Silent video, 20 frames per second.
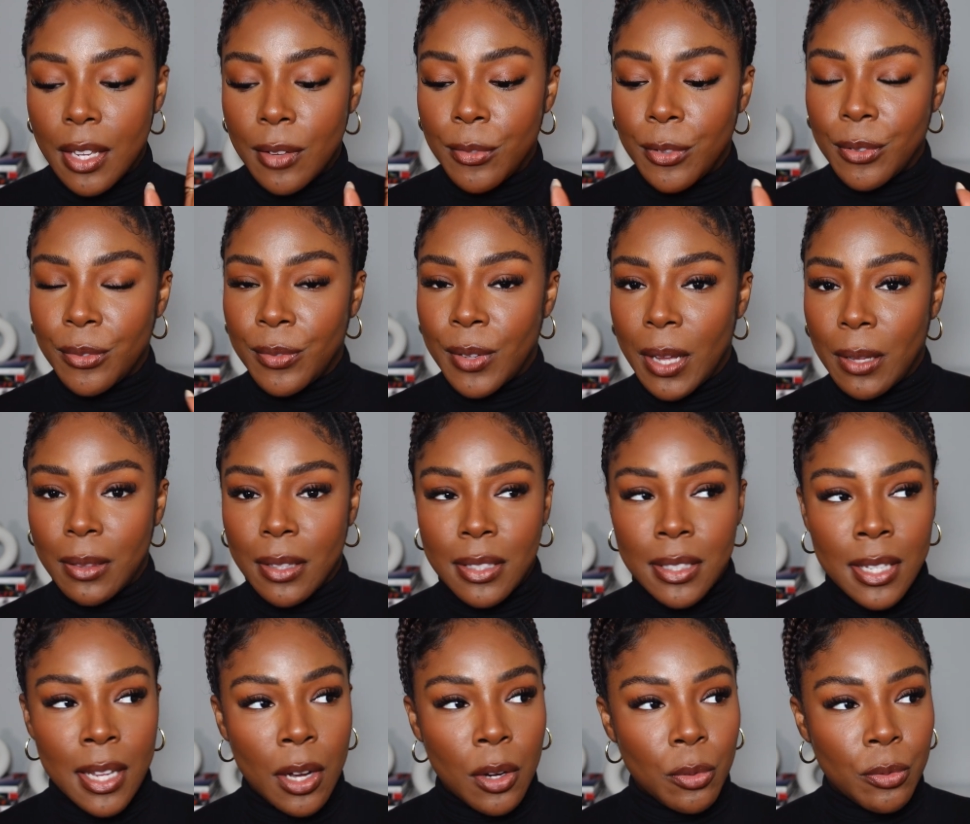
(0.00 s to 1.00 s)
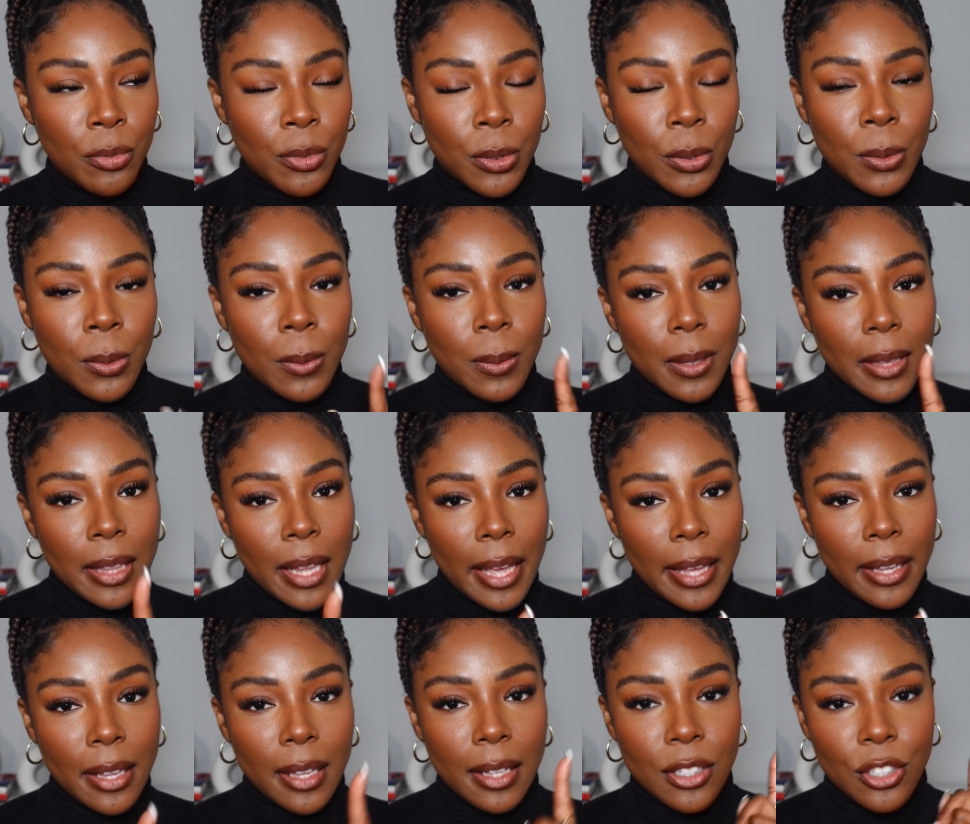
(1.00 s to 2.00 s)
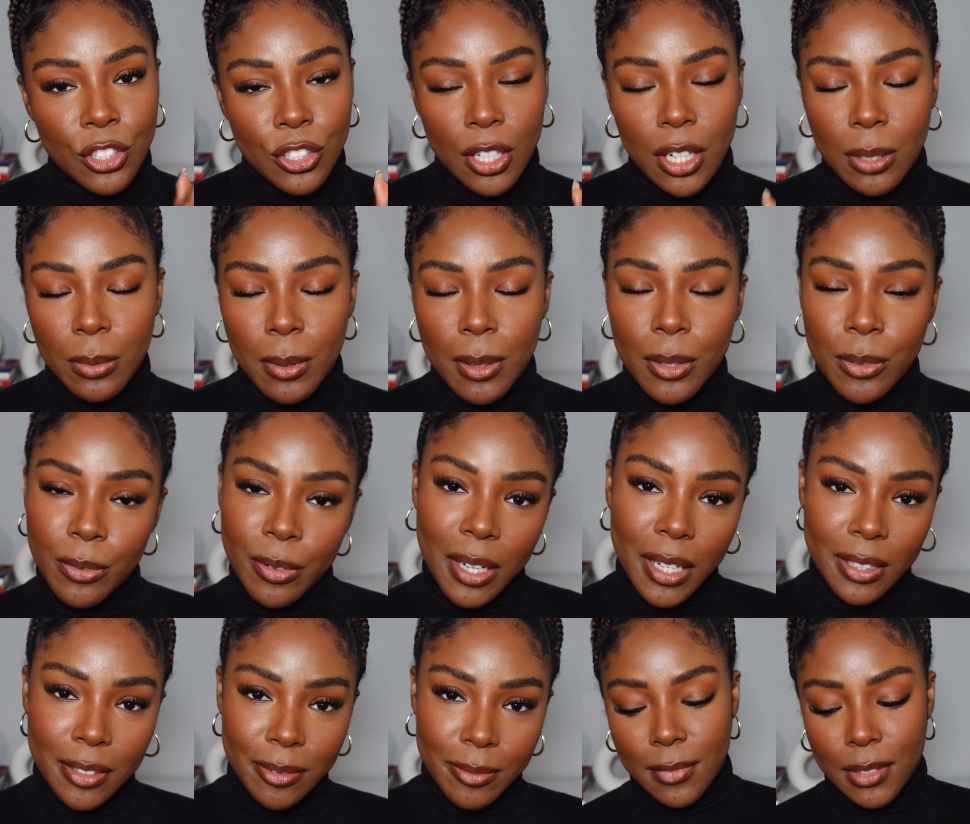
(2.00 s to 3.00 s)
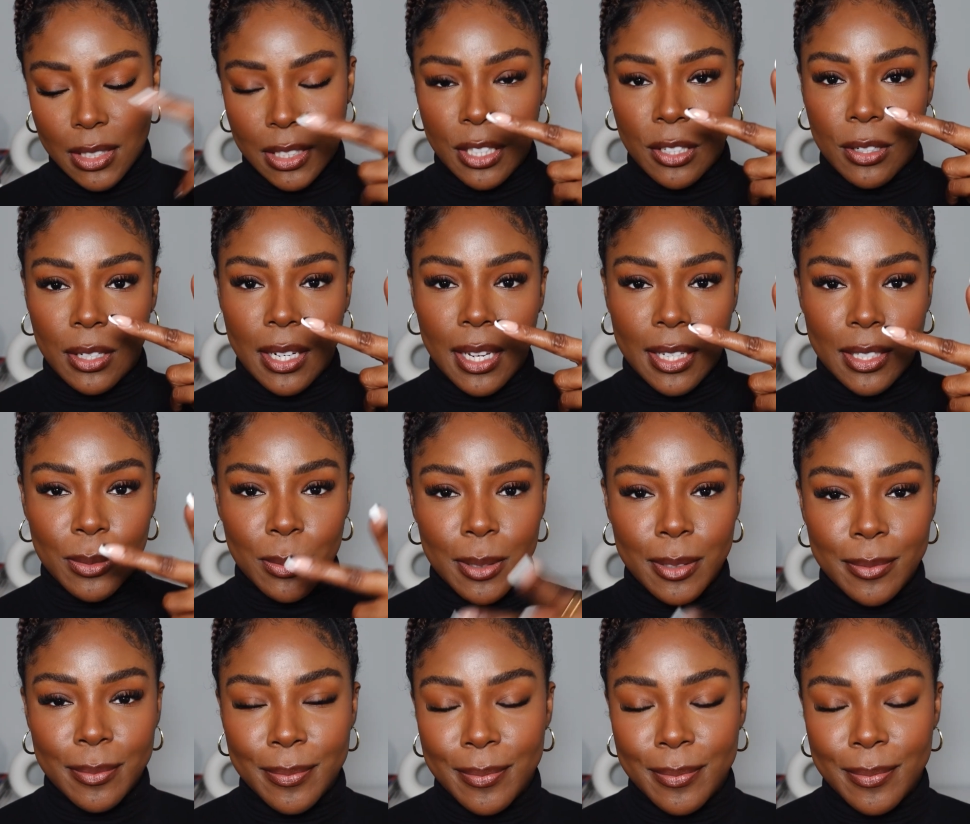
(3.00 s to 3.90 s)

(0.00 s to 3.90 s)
If you found this helpful, like and share it with a friend. See you in the next one.